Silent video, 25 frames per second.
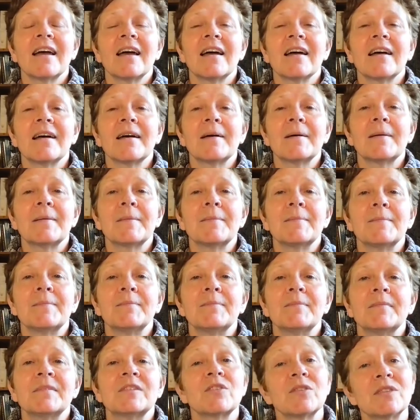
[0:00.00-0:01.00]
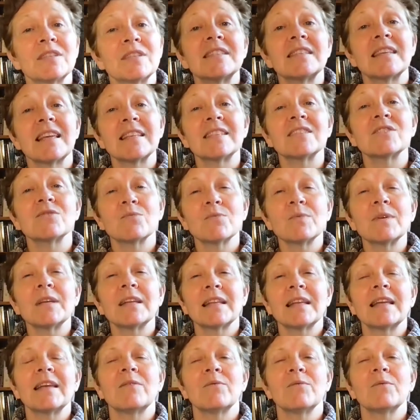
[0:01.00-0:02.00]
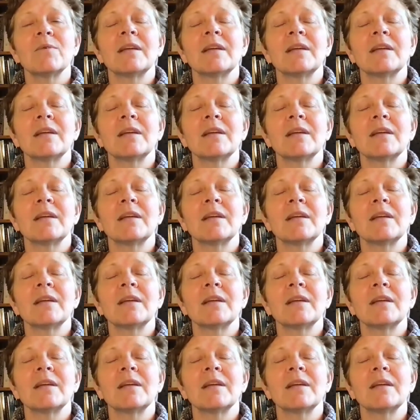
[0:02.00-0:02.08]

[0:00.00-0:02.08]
So it's really,